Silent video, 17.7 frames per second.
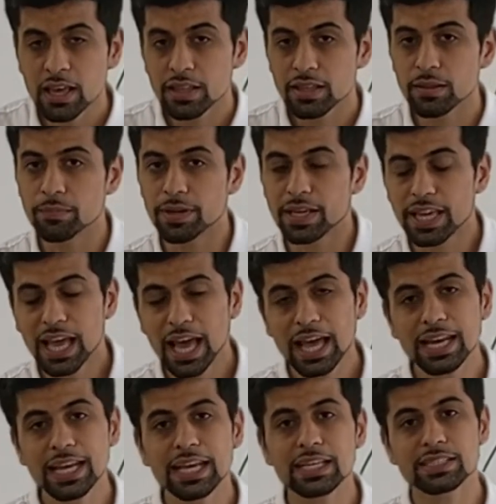the
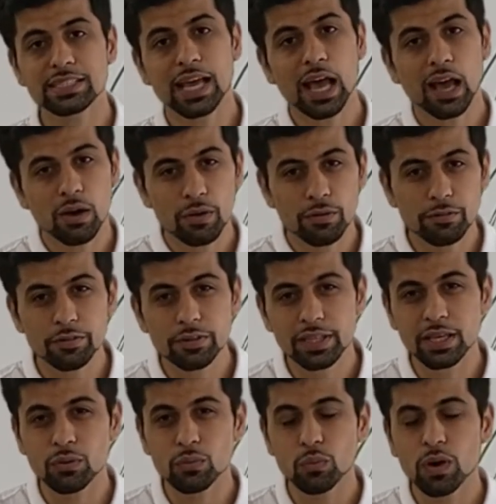mechanics, how
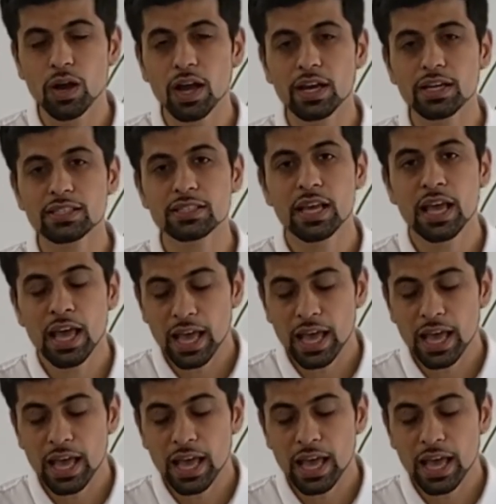everything works,